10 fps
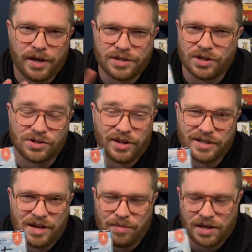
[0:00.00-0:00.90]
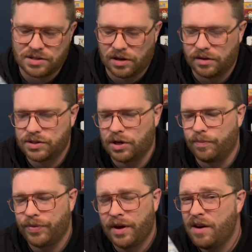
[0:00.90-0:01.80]
It's also like 10 minutes long, so
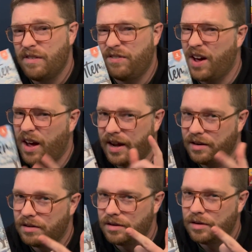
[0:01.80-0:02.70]
fine,